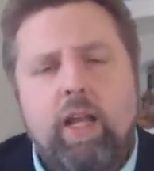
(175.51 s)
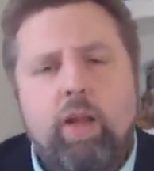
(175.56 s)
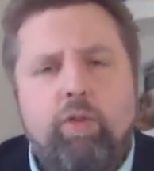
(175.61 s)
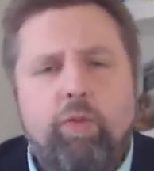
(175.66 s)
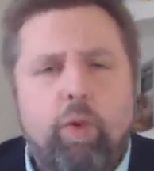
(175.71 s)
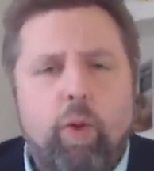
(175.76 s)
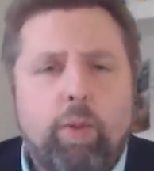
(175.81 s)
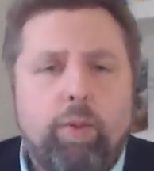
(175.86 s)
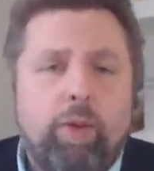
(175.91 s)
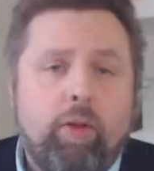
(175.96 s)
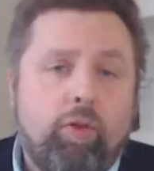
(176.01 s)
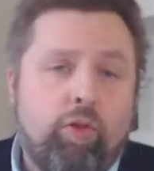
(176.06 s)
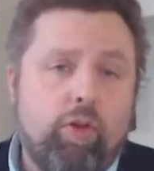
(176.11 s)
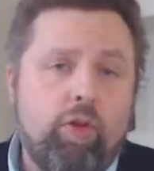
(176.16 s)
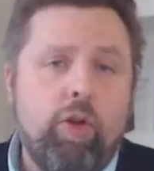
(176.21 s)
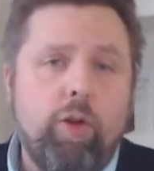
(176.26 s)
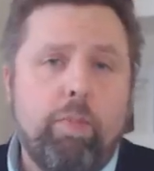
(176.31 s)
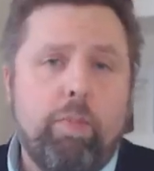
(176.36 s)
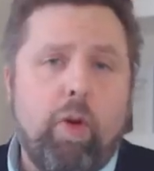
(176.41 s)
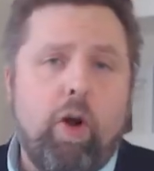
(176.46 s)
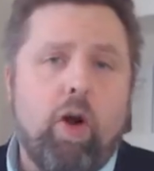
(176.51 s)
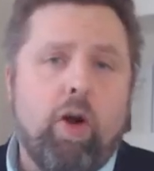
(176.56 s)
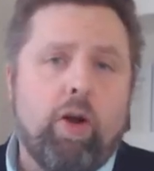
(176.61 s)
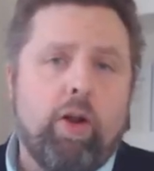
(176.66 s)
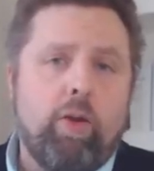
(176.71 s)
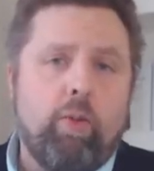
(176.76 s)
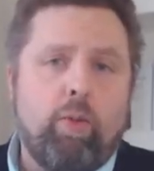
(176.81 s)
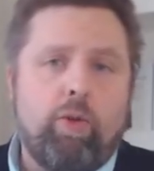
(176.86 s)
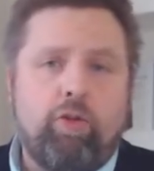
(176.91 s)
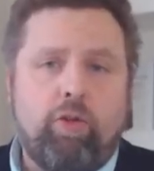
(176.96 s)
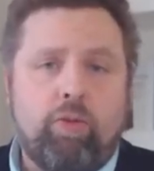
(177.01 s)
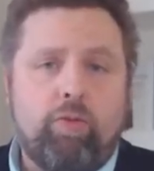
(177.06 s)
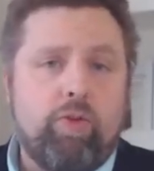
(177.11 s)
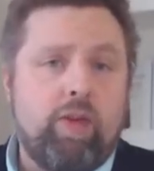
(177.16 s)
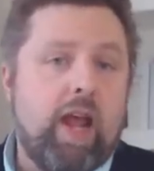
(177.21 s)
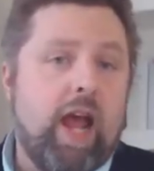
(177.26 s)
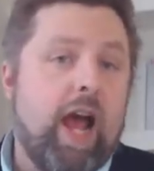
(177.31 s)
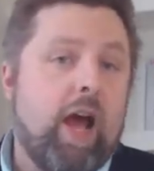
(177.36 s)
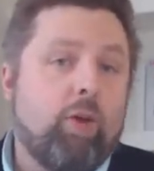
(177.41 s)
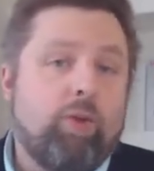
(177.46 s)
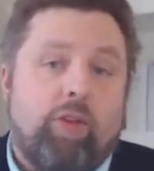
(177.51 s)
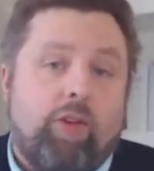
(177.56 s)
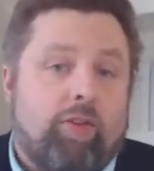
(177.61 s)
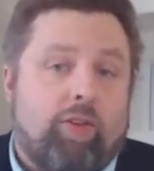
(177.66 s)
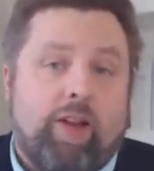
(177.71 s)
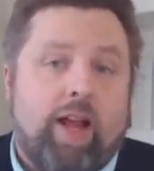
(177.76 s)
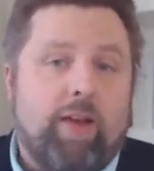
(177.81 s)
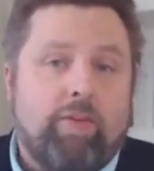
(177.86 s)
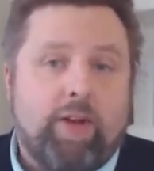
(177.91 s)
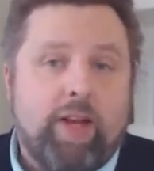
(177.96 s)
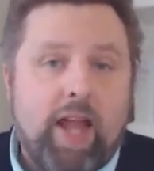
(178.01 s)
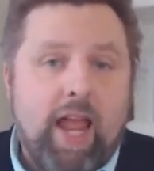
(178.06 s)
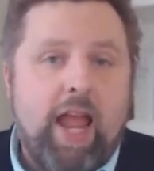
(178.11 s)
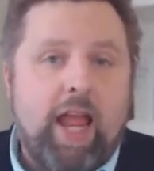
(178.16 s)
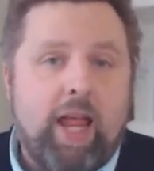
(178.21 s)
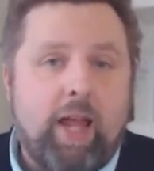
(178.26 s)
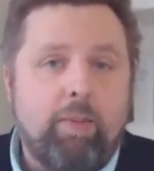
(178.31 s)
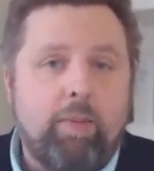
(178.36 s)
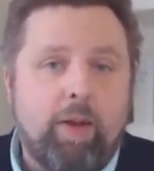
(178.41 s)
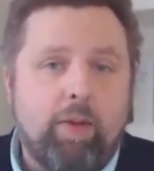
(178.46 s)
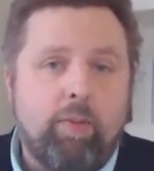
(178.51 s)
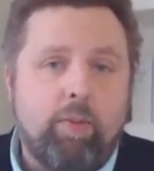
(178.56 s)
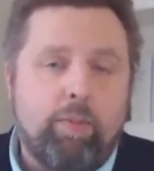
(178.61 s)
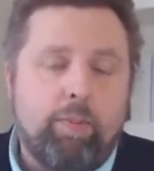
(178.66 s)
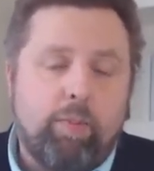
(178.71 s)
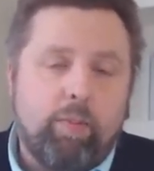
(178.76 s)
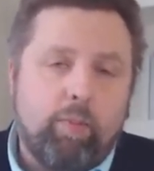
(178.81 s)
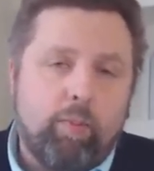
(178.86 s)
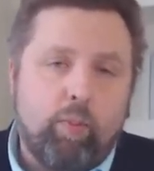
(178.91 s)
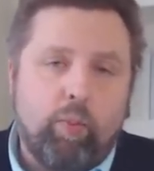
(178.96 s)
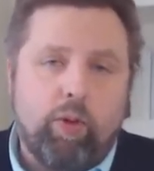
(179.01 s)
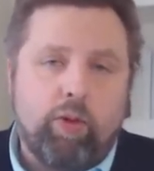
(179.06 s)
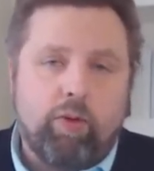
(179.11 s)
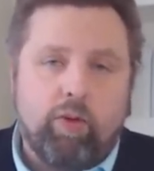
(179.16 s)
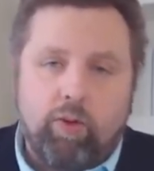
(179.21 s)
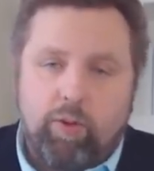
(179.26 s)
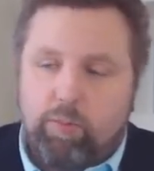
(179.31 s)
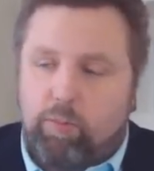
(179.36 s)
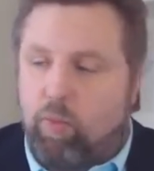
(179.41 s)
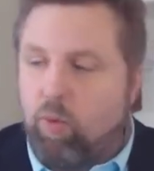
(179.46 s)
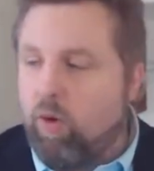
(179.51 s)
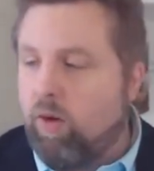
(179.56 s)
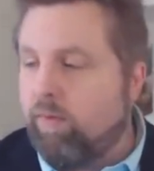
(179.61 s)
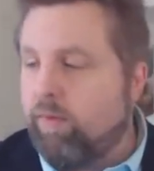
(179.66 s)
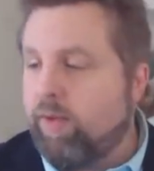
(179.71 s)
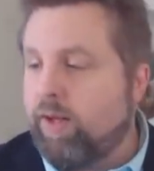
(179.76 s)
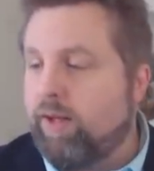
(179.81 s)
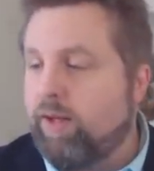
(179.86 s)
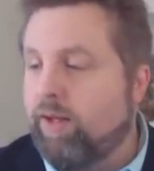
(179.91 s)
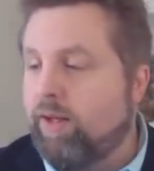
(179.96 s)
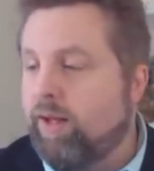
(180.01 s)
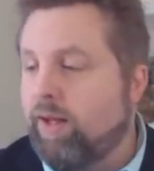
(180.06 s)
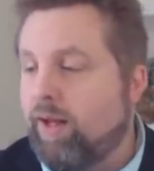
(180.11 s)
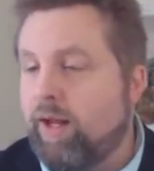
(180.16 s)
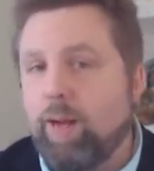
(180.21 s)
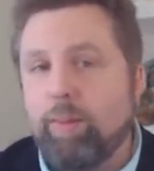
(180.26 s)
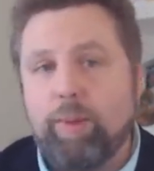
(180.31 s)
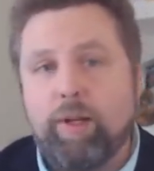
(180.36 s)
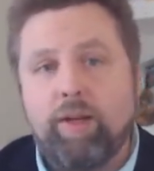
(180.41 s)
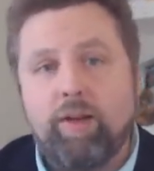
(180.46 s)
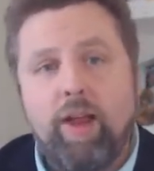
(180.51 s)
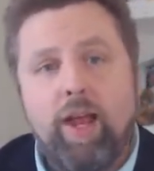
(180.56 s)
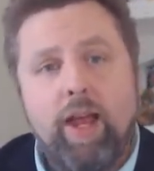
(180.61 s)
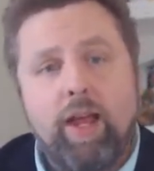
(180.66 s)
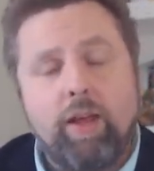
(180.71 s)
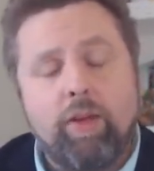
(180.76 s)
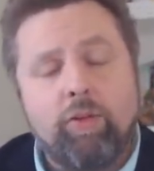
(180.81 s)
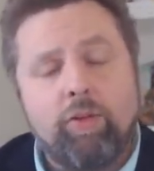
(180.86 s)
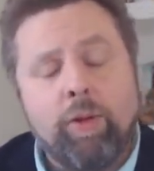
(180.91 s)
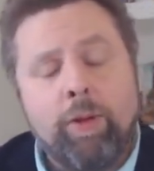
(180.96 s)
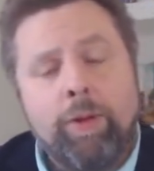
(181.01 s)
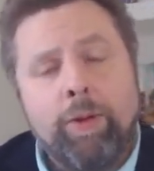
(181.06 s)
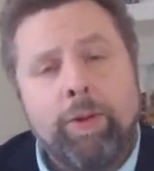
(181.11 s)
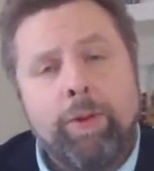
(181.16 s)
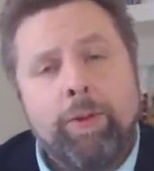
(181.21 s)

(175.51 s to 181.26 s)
He's forming his new party, which now doesn't have a name, and we'll learn more of it in the coming days.